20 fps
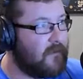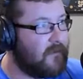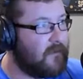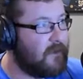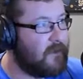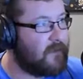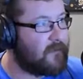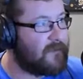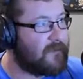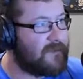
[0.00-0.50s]

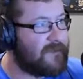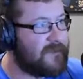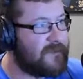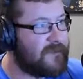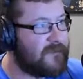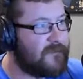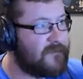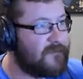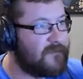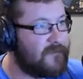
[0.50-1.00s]
there
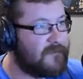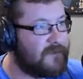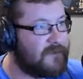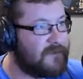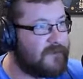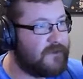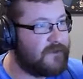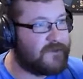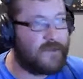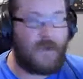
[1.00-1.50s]
was
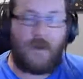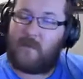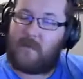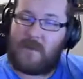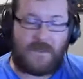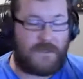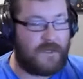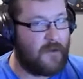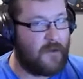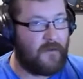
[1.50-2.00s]
so
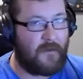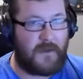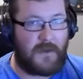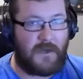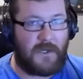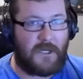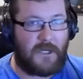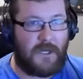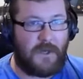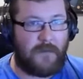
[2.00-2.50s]
much going
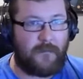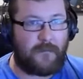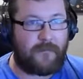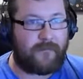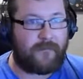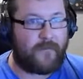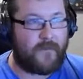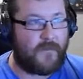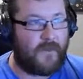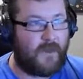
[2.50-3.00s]
on
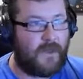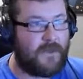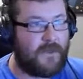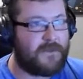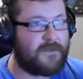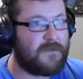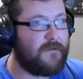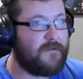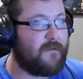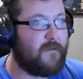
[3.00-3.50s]

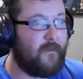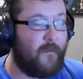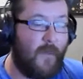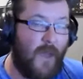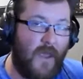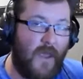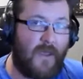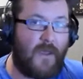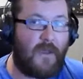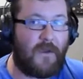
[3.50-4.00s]
into the
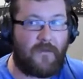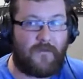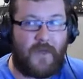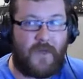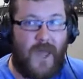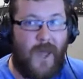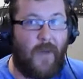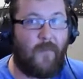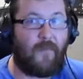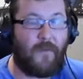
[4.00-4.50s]
making of
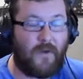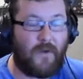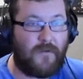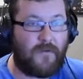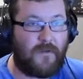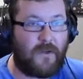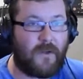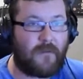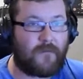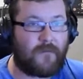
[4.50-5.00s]
that
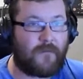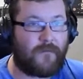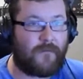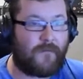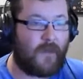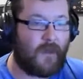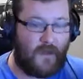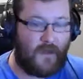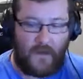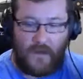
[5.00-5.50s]
movie.
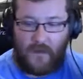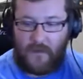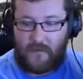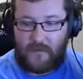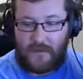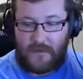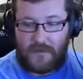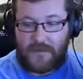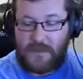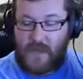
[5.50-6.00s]

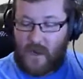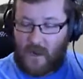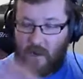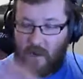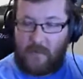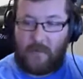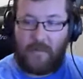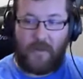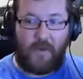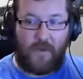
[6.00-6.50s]
The
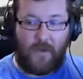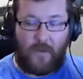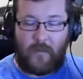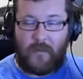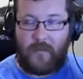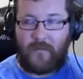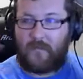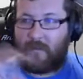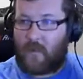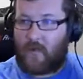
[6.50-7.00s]
entire
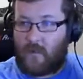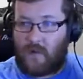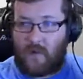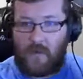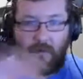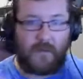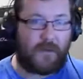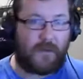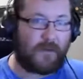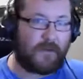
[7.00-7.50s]
buildup of
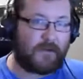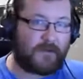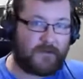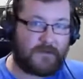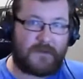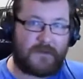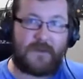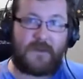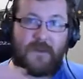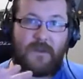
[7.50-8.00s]
all the
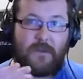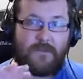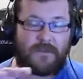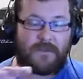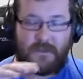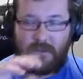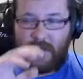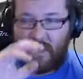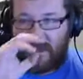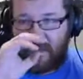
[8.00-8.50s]
years leading up
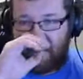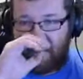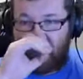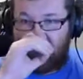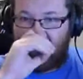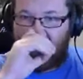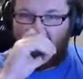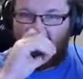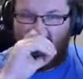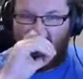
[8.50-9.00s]
to that
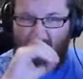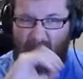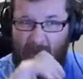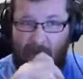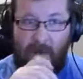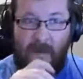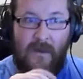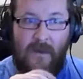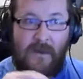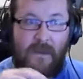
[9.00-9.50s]

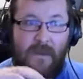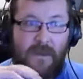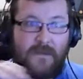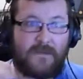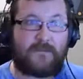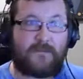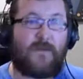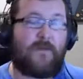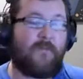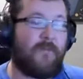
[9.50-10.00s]

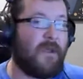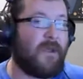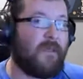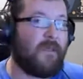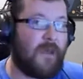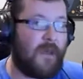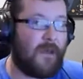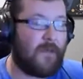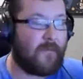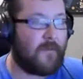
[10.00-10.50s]
is what
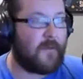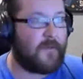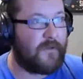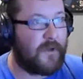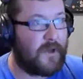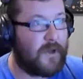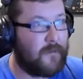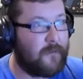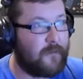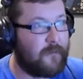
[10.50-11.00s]
made that
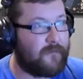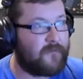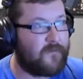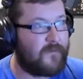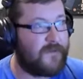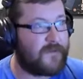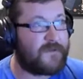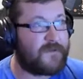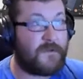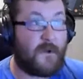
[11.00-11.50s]
movie
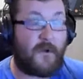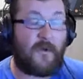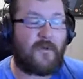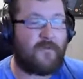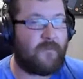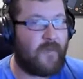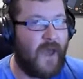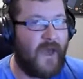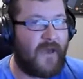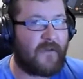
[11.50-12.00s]
so
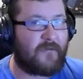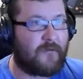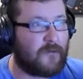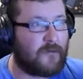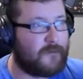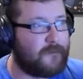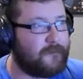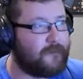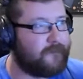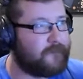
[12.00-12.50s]

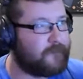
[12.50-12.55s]
impactful.